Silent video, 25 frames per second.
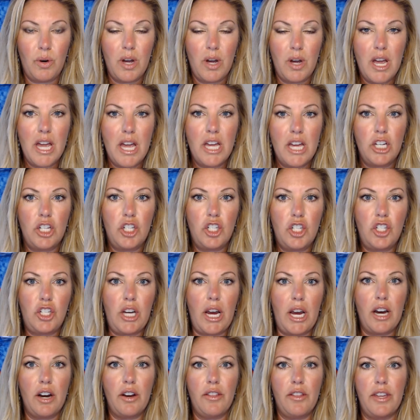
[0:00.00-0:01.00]

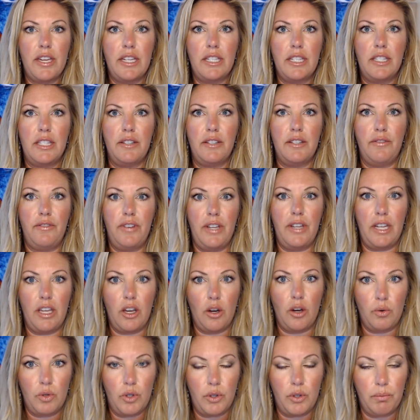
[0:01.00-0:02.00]
share this video
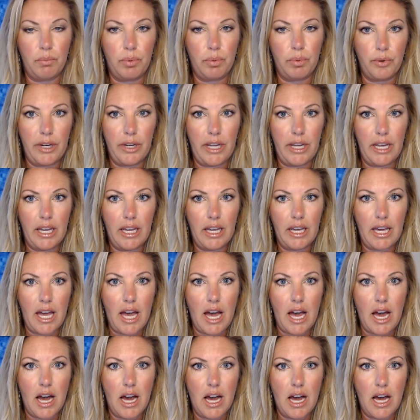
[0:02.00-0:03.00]
to bring
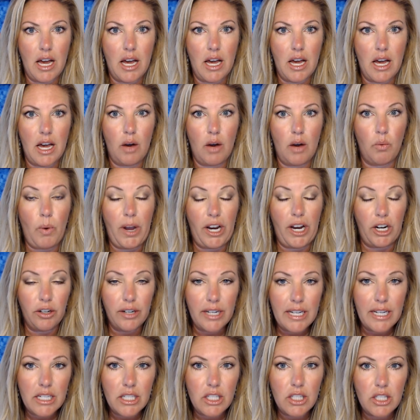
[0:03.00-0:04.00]
uh,
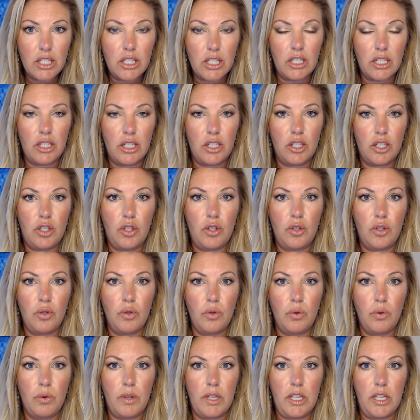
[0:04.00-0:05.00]
awareness to
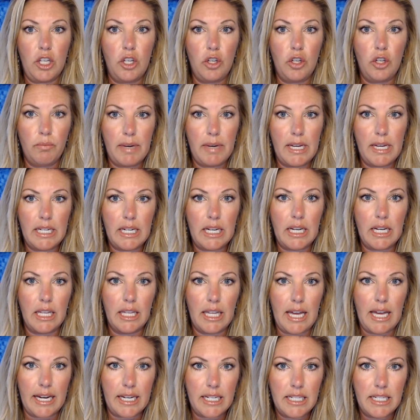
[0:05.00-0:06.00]
the human
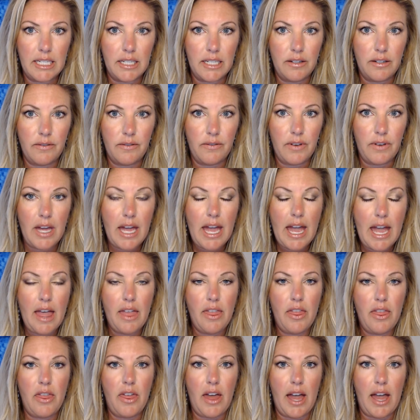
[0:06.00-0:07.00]
collective
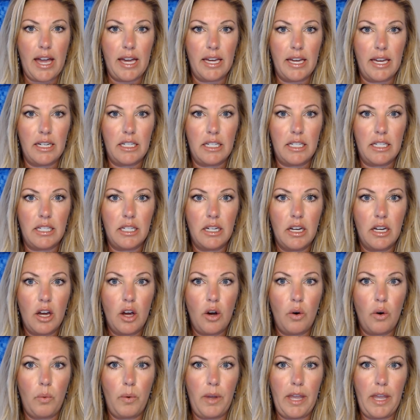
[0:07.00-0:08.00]
that
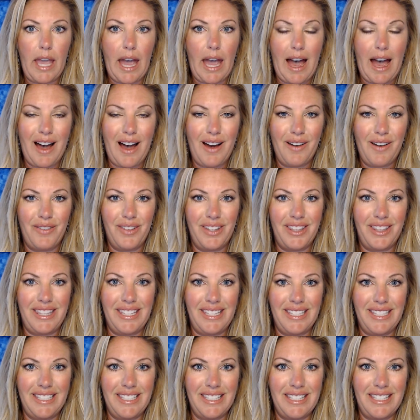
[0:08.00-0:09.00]
we have
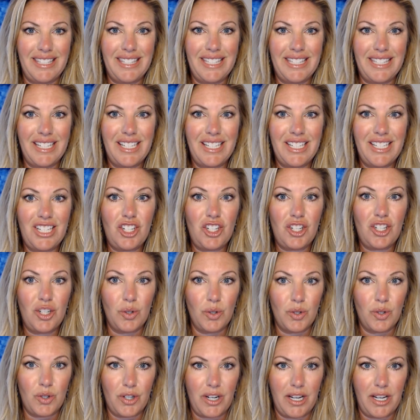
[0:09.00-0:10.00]
these
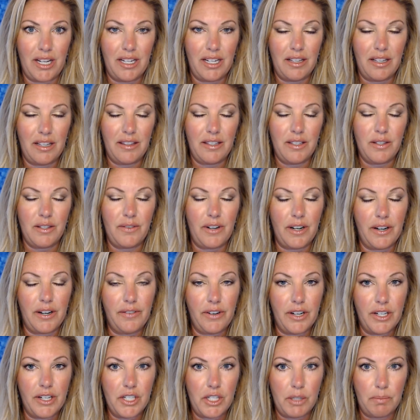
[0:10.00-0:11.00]
children, these very, very
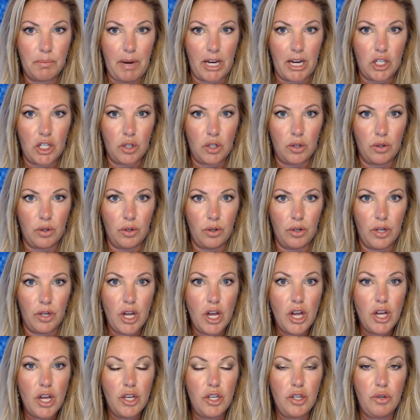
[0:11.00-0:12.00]
special,
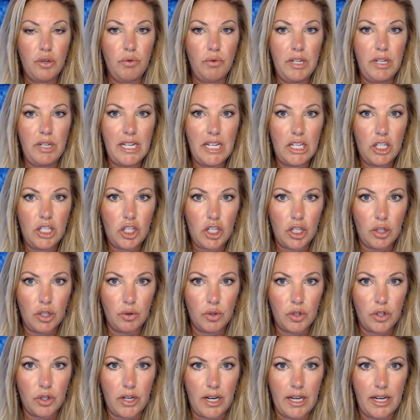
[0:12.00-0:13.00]
unique
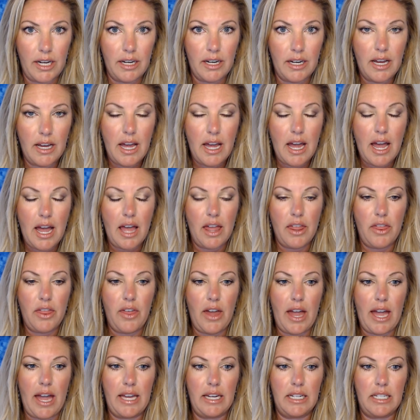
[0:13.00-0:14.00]
children
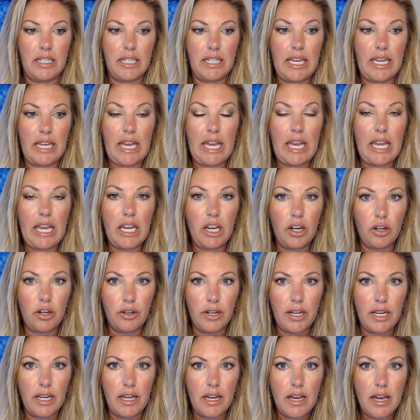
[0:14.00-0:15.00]
that
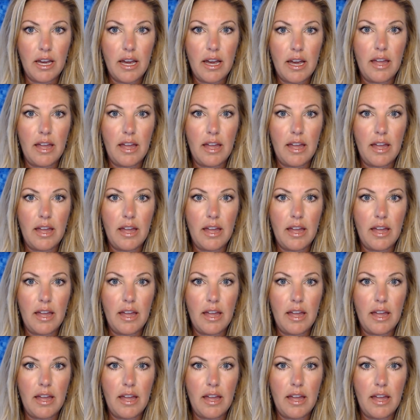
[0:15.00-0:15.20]
carry the